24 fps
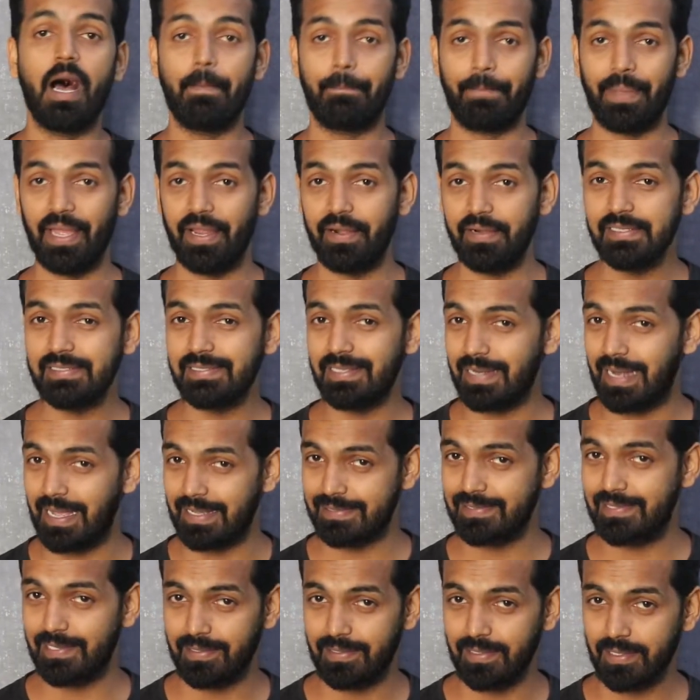appearance and
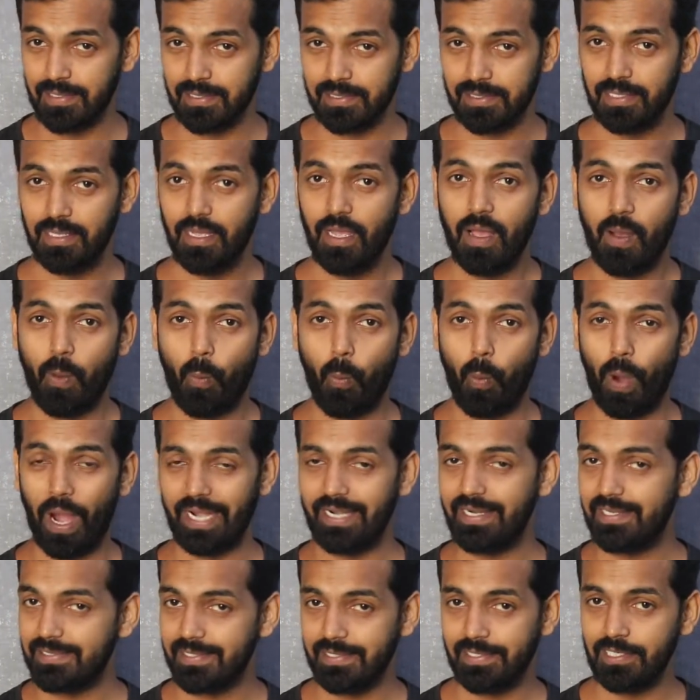aesthetics, why
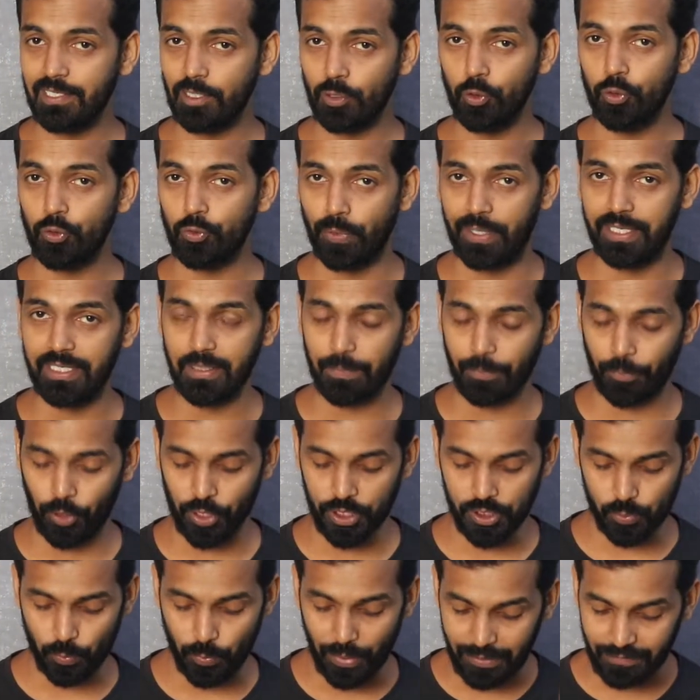does it include 20
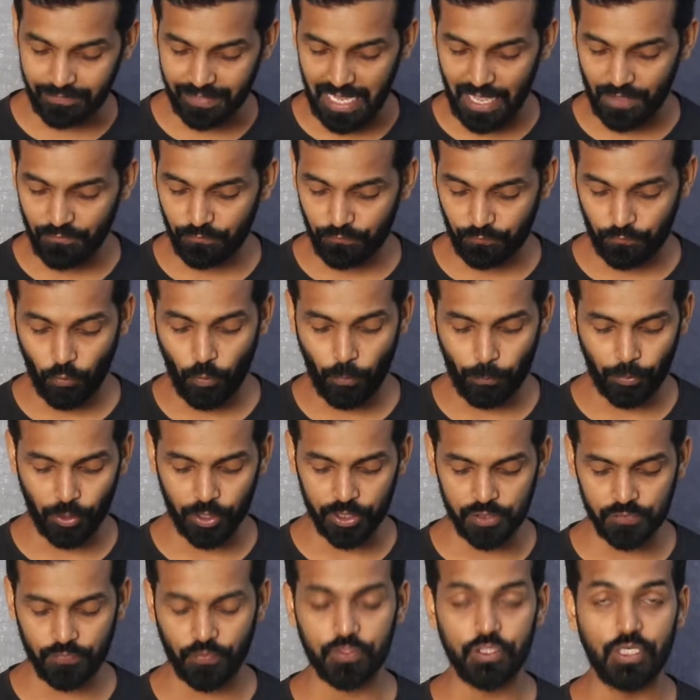points? Well, we have 4
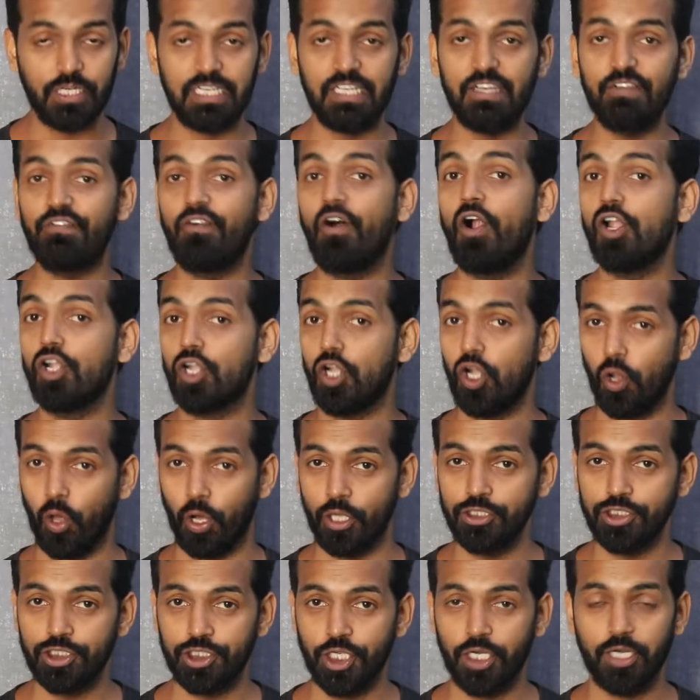points for the default
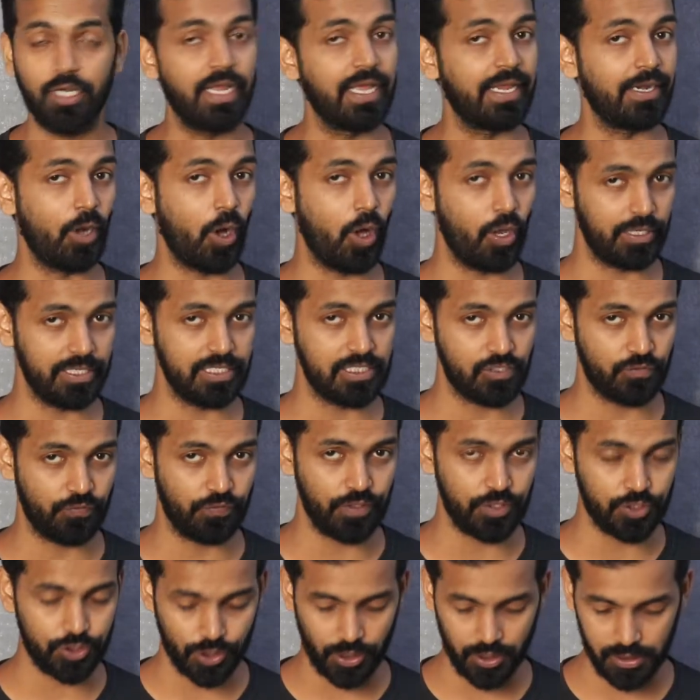launcher and all its
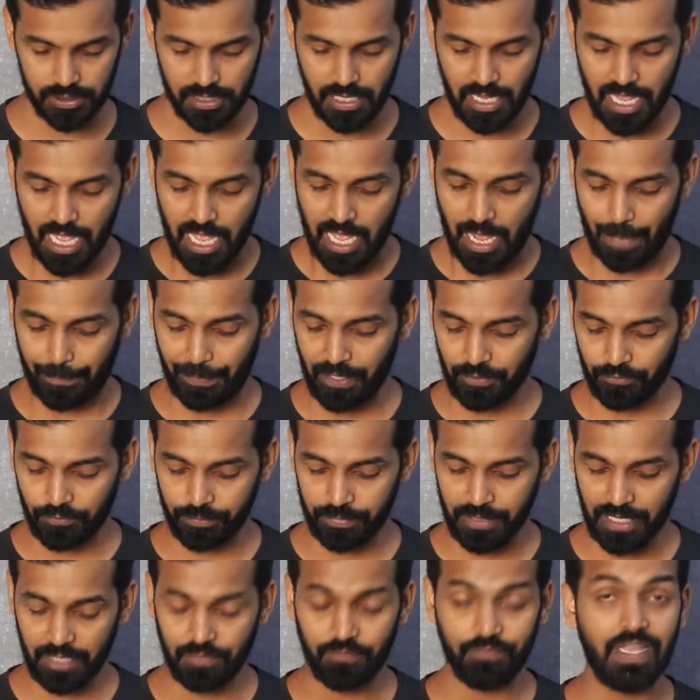features. Apart
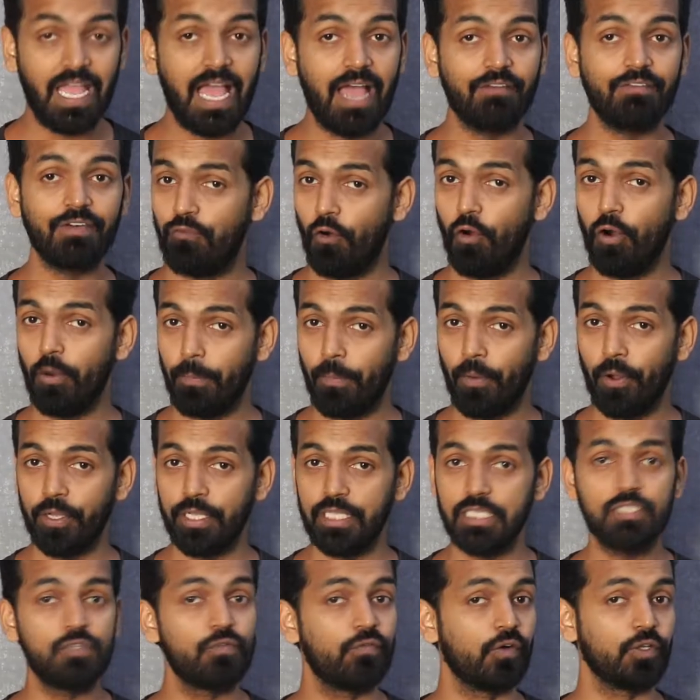from that, we have 4
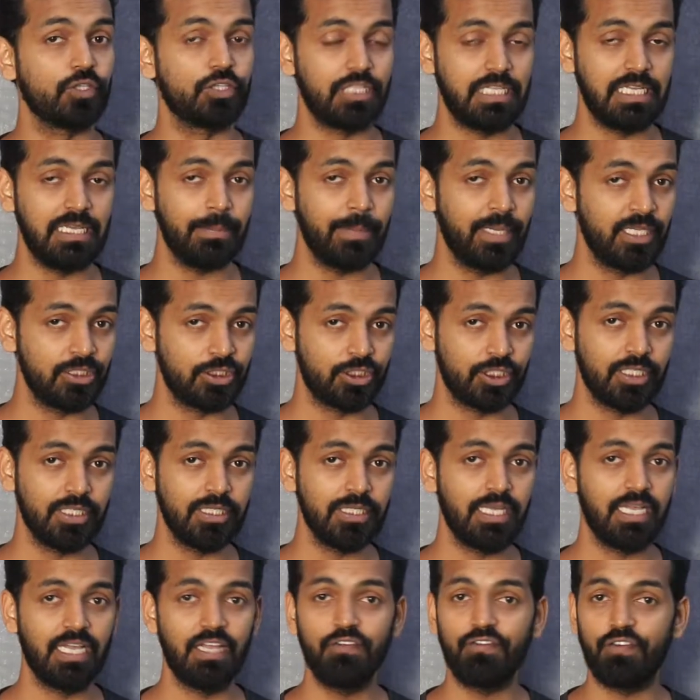points for theme
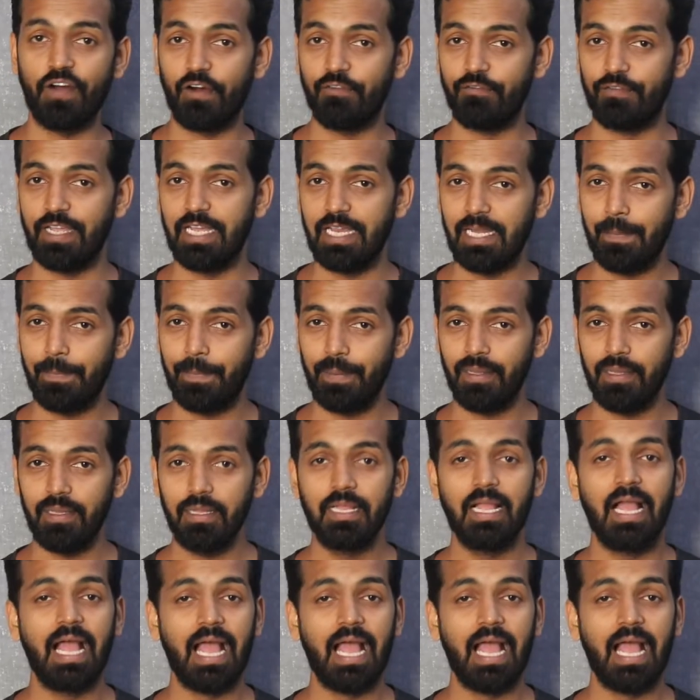engine if available